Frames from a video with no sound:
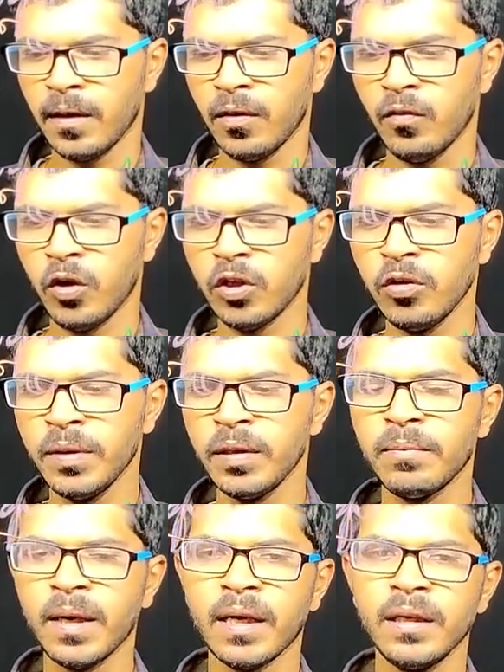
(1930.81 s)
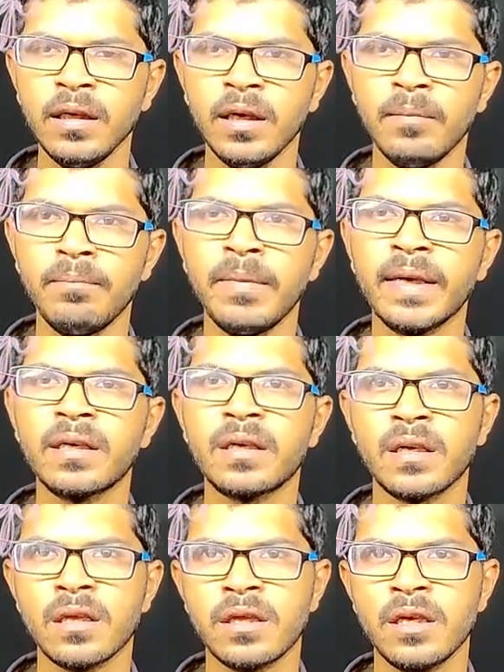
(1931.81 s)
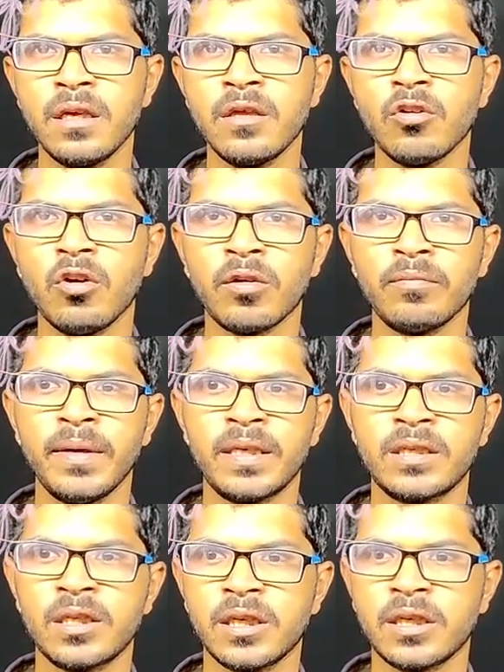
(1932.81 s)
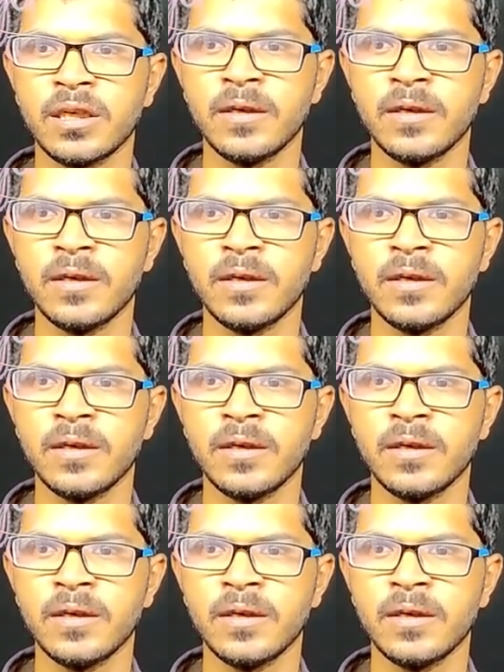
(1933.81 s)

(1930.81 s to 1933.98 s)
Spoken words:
What do you mean by matrices or metric?